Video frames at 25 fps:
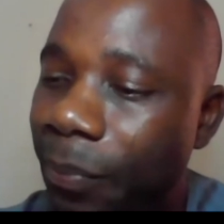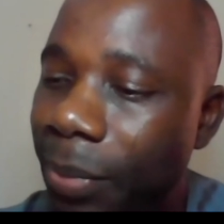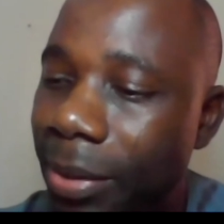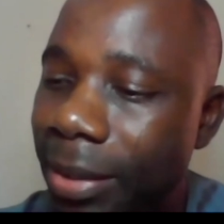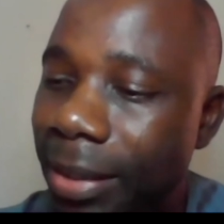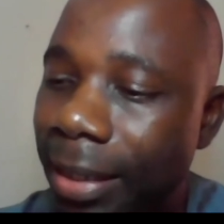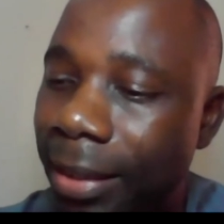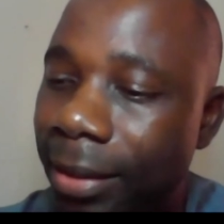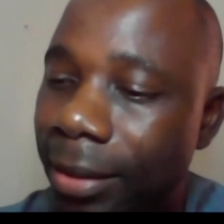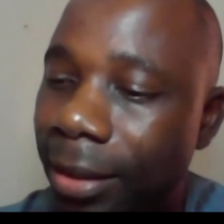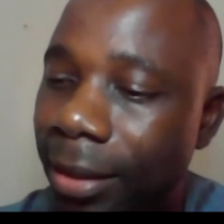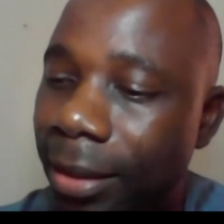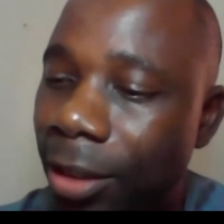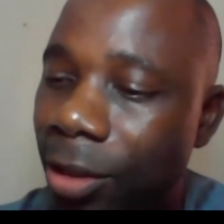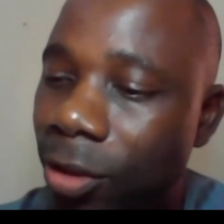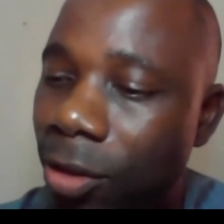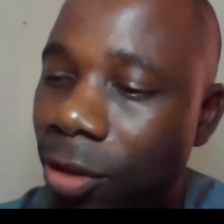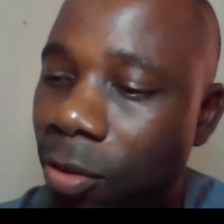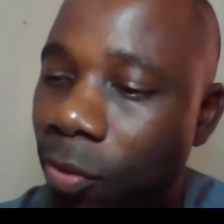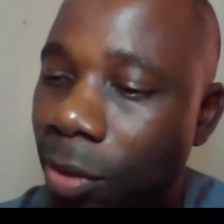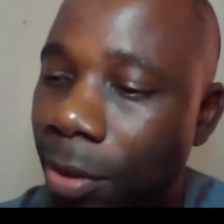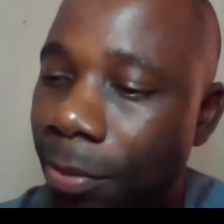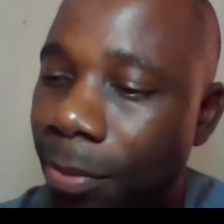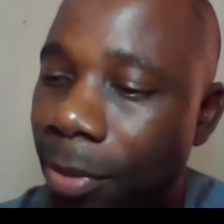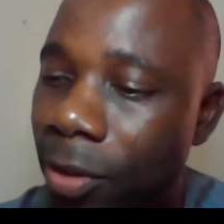
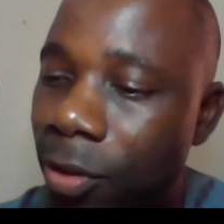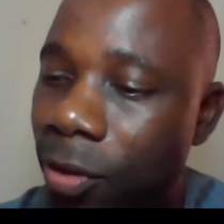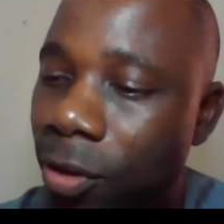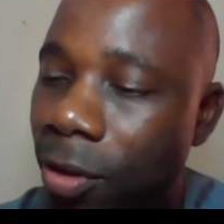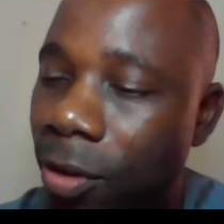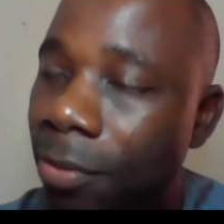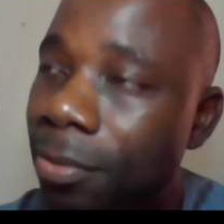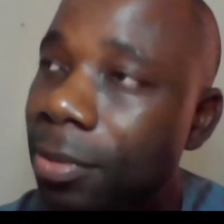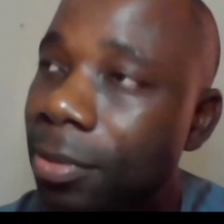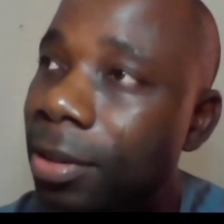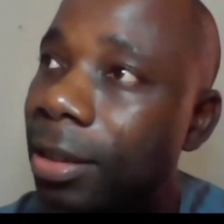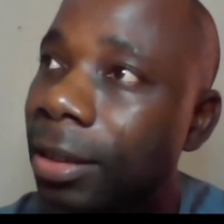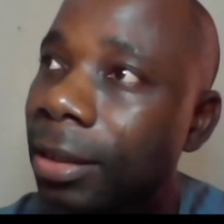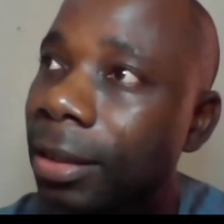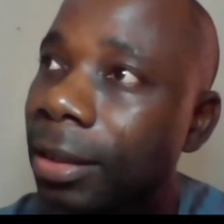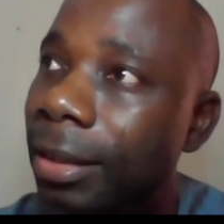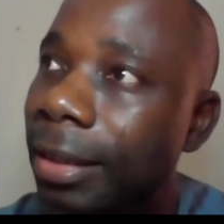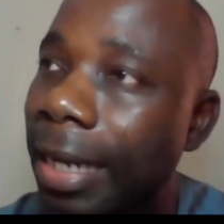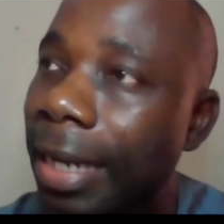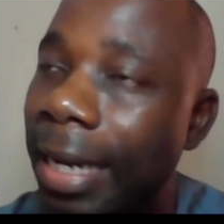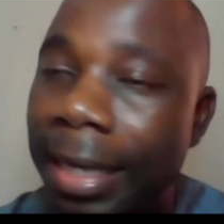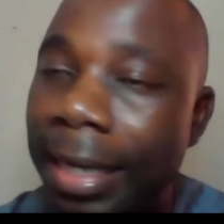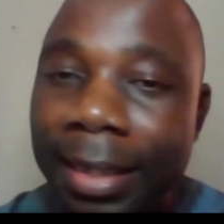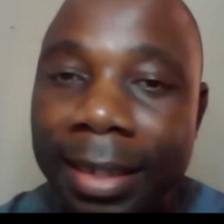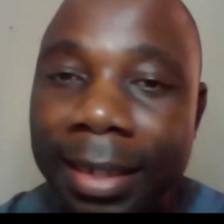presentation will be something
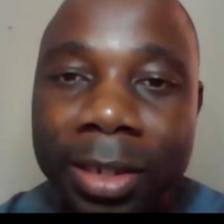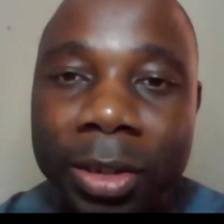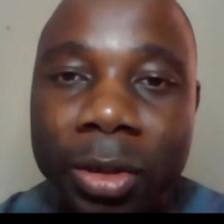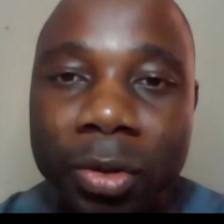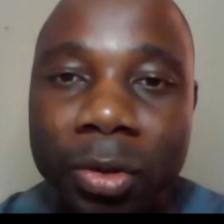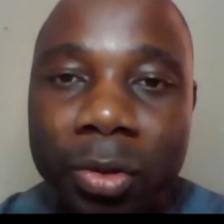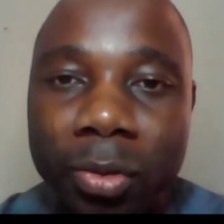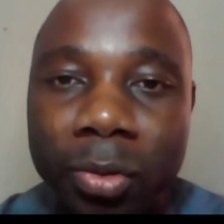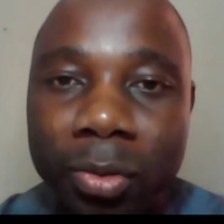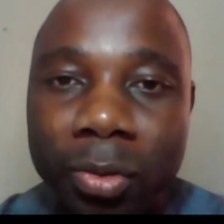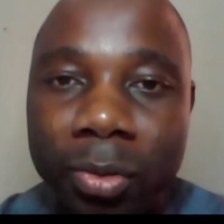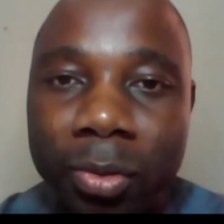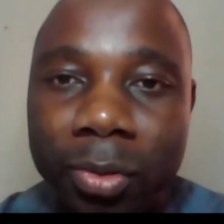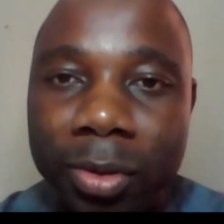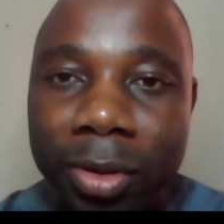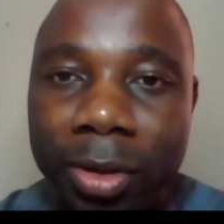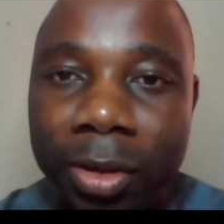that needs to,